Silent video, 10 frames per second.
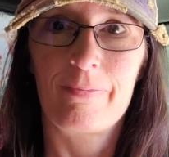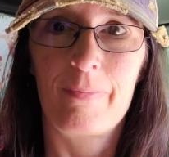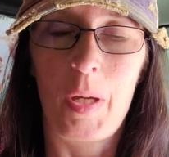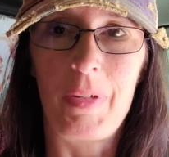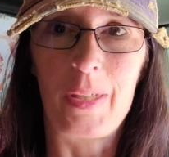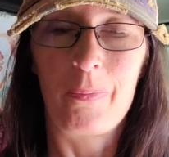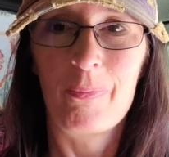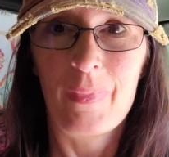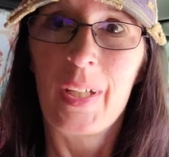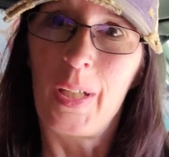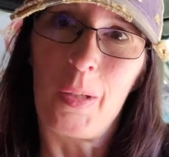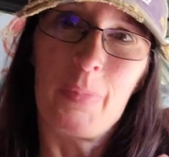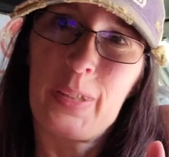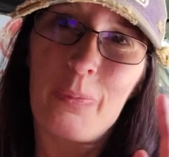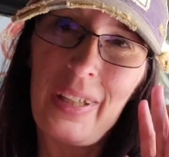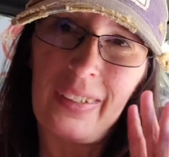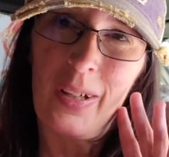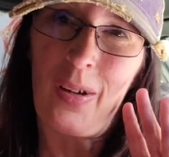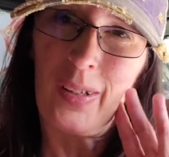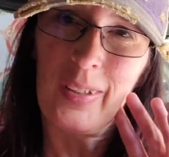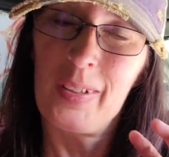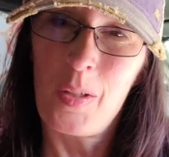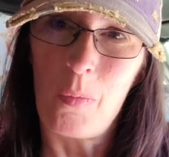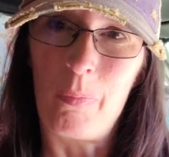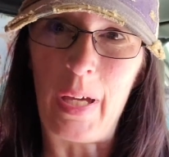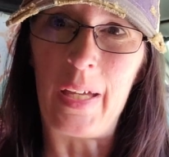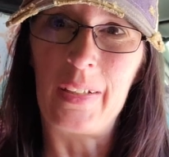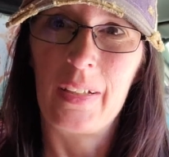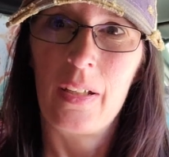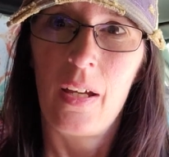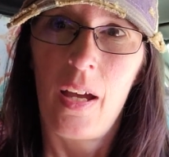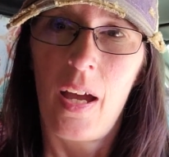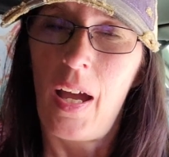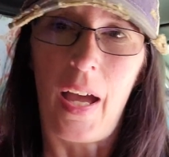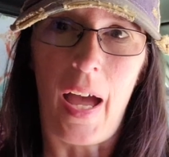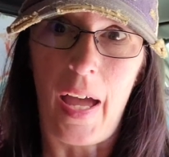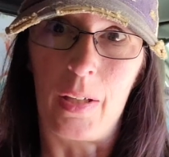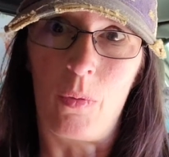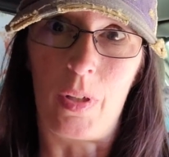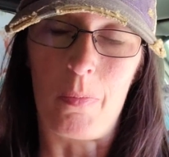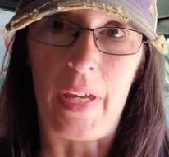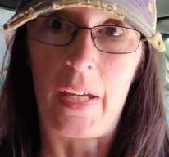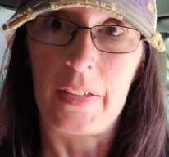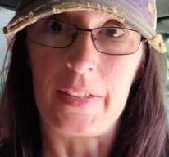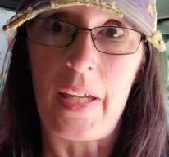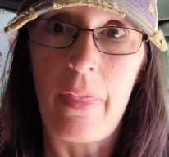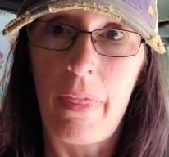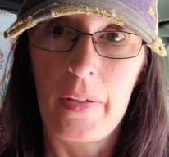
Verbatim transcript: I mean, I'm sweet and all, but I don't want to bake to death.